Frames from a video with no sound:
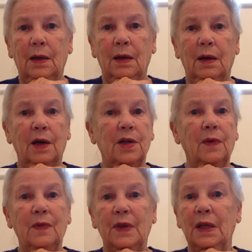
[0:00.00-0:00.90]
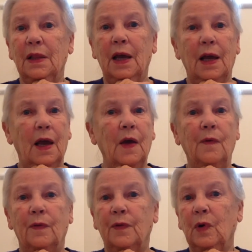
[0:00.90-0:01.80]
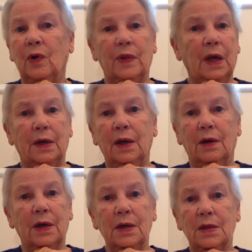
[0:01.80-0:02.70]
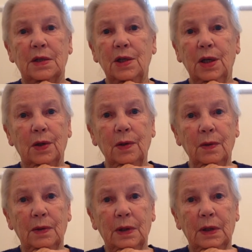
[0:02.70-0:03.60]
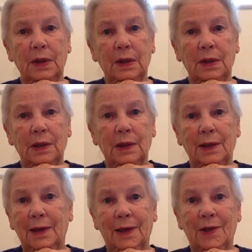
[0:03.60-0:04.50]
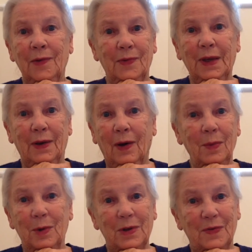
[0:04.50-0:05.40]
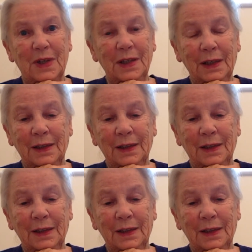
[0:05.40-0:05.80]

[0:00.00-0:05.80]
And I don't think they ever forgot that night, do you? I don't think I would have done.